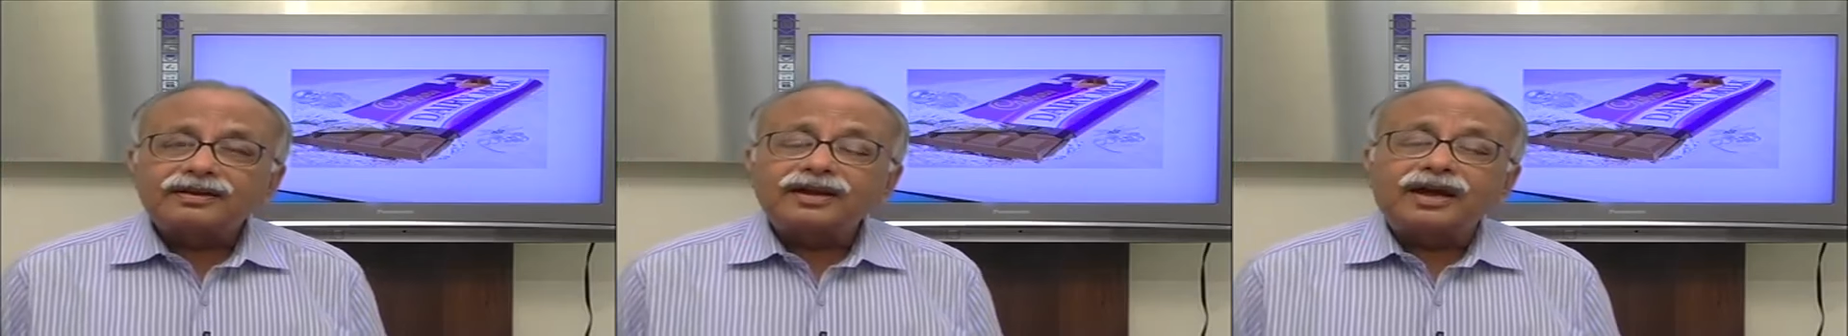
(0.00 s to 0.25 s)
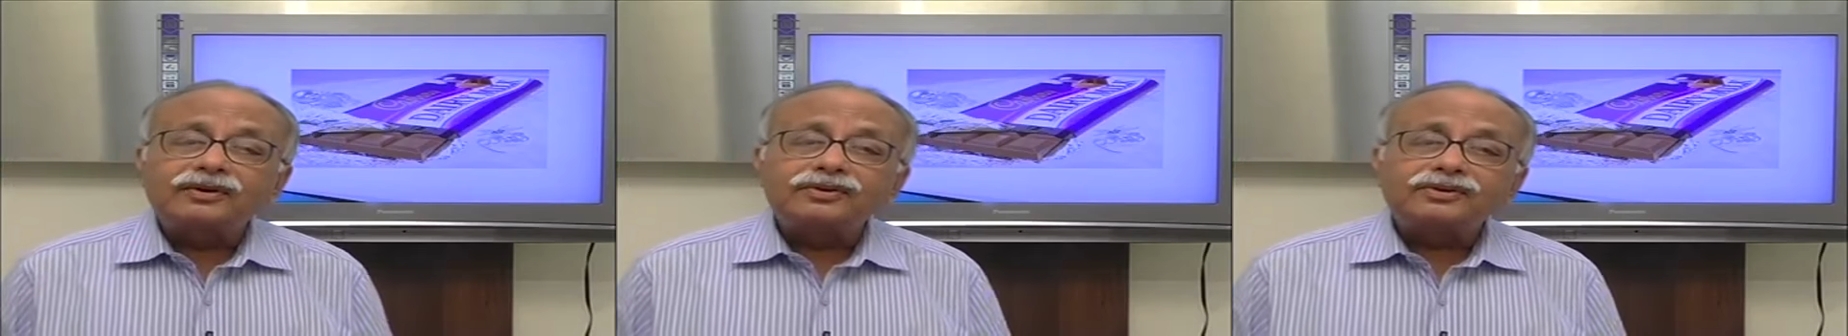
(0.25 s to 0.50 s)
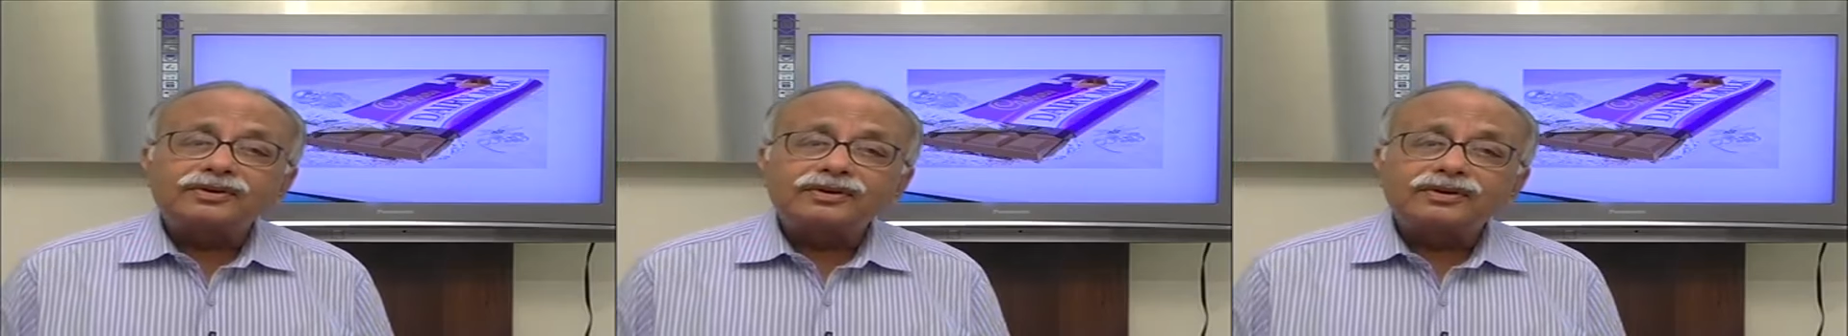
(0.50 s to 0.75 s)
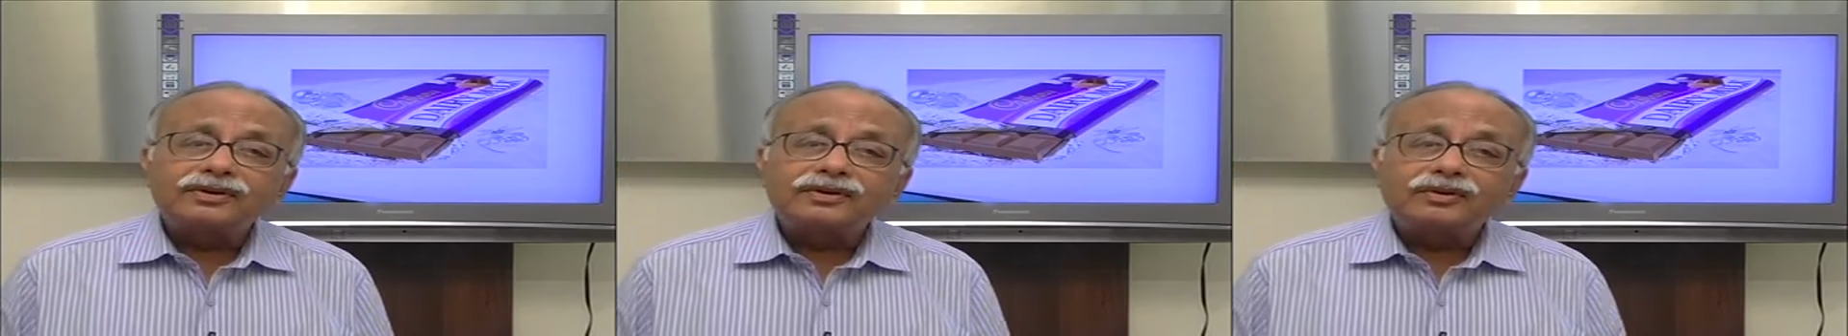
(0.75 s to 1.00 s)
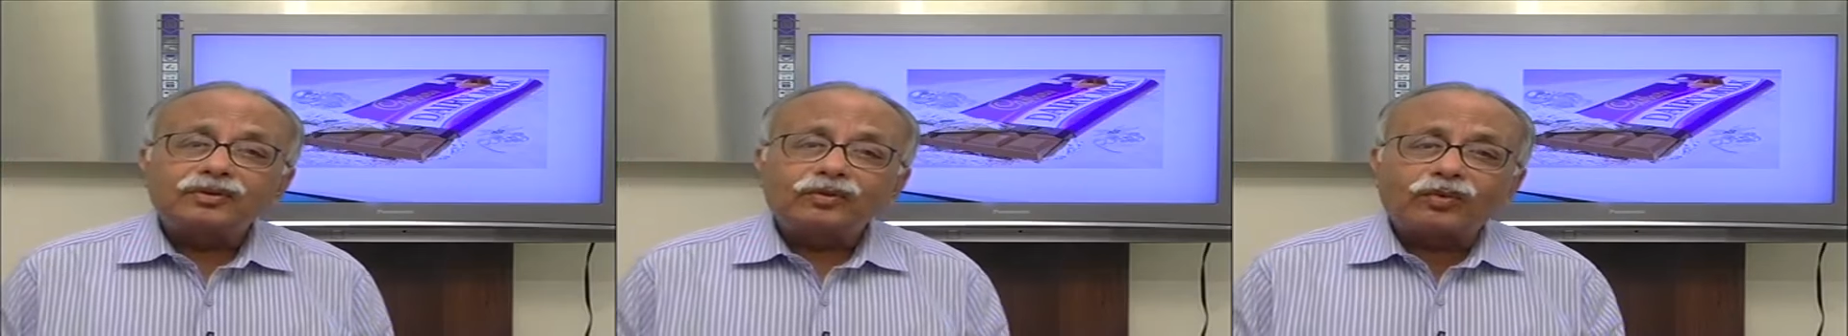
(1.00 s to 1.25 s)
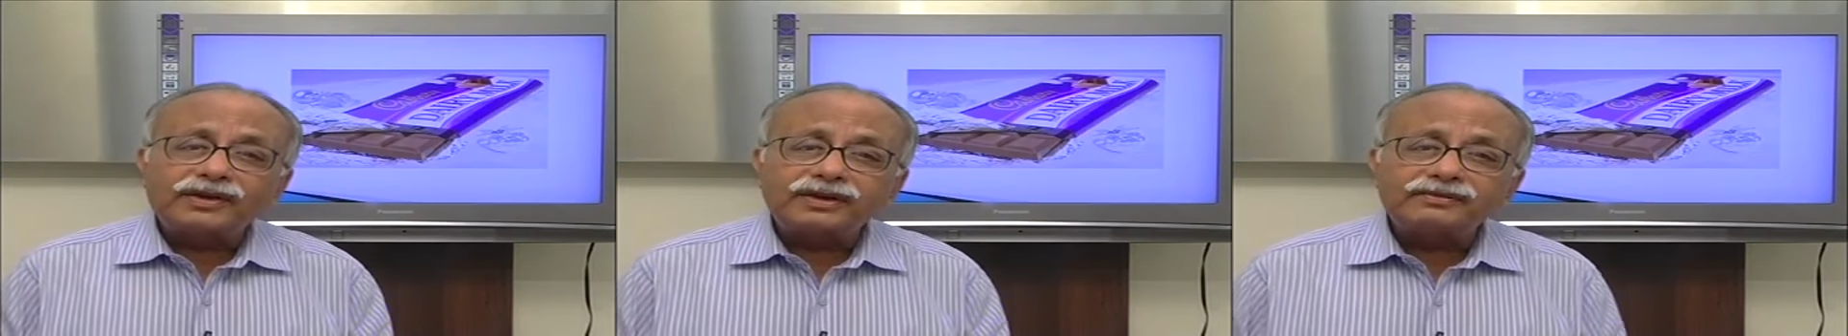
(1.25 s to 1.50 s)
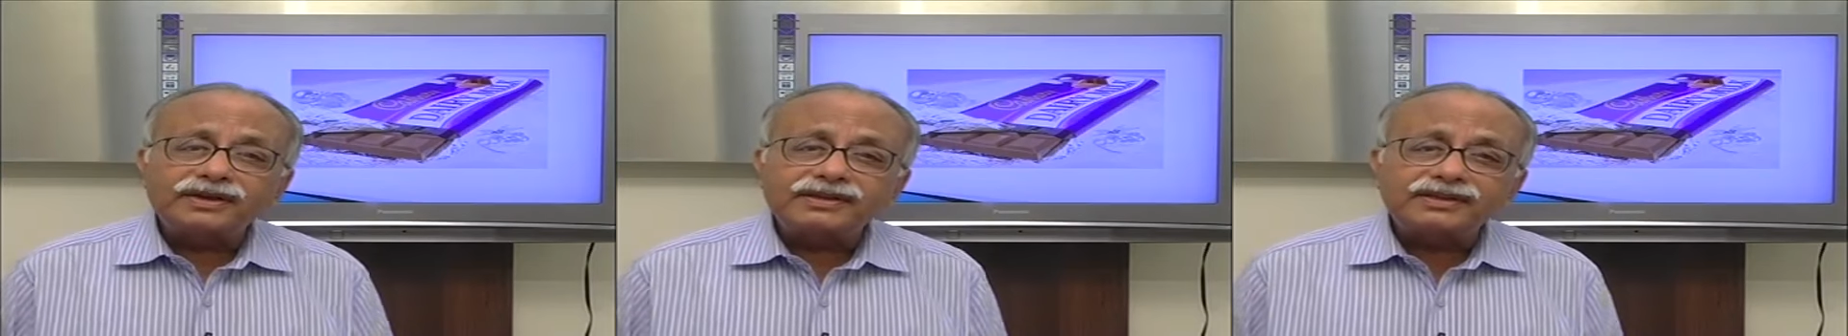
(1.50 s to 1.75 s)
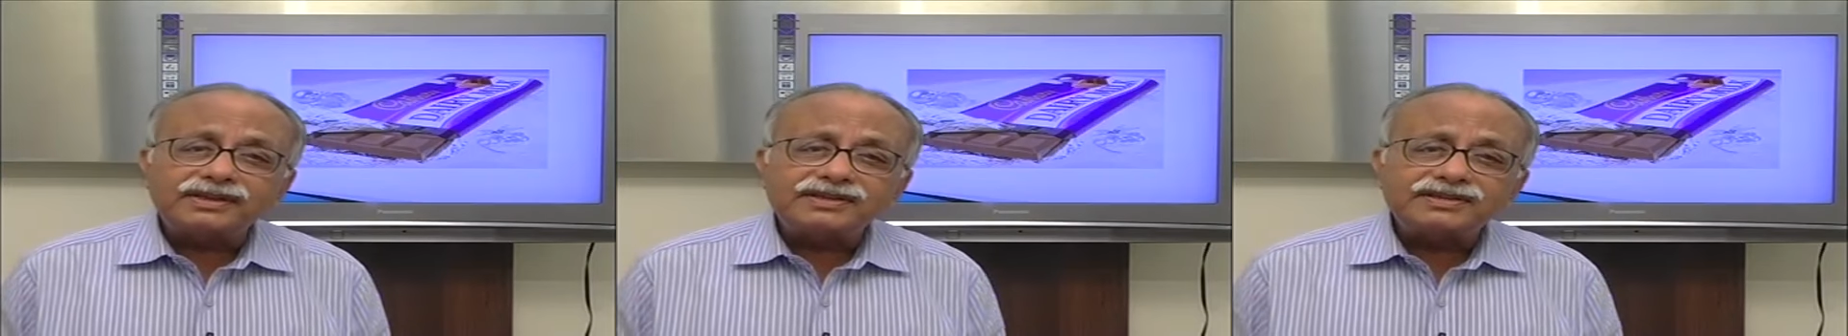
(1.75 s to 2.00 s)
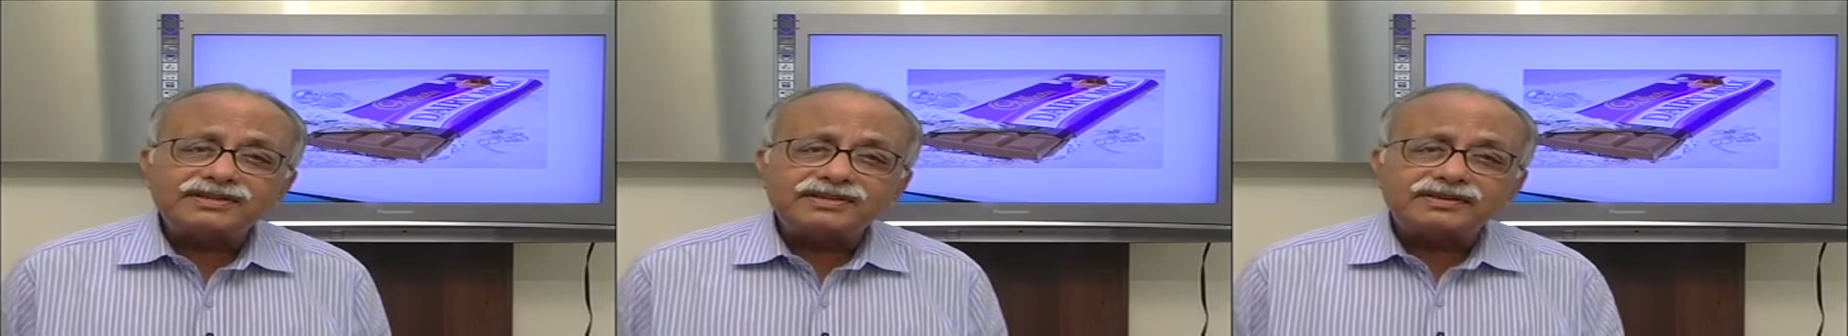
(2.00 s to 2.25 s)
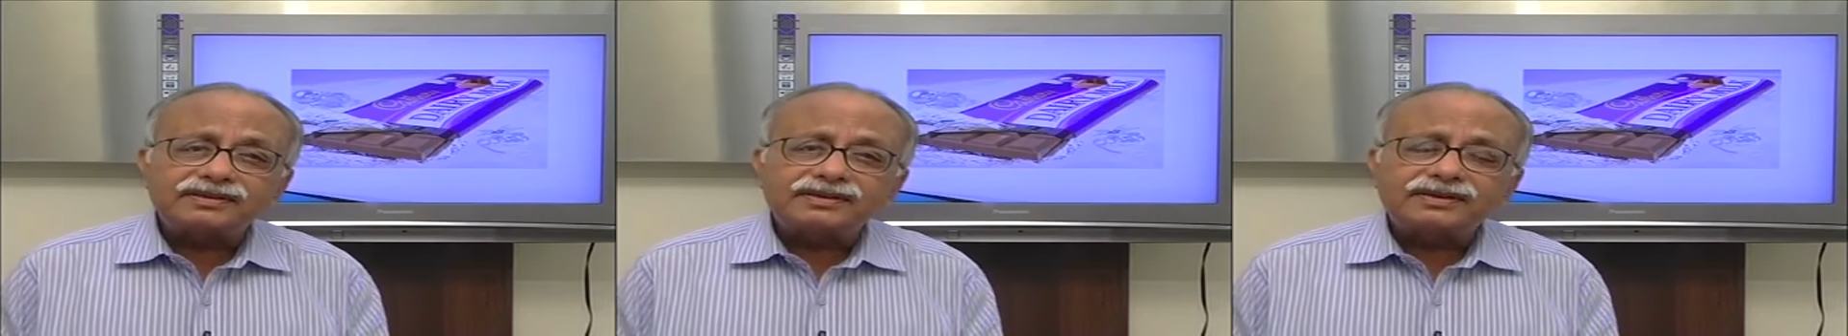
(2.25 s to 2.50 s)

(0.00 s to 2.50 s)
Now, whatever these